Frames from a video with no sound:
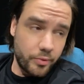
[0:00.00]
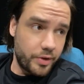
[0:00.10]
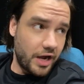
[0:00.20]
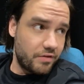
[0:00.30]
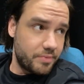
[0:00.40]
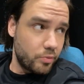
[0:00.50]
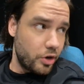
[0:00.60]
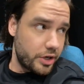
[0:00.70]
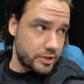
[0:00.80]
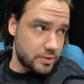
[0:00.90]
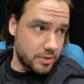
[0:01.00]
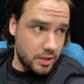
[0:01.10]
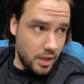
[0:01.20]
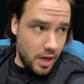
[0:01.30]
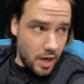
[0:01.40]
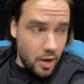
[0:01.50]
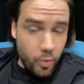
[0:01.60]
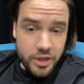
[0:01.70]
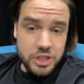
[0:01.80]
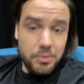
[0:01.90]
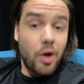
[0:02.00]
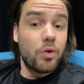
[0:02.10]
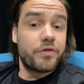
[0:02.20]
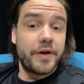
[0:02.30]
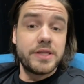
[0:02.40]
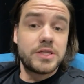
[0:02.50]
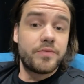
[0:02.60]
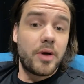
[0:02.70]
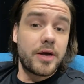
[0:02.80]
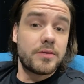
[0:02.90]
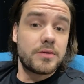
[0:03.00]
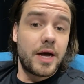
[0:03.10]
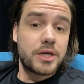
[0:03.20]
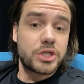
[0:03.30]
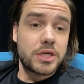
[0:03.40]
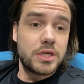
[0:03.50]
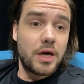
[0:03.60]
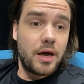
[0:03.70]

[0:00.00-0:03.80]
But we have been working on something with some old friends of mine, actually.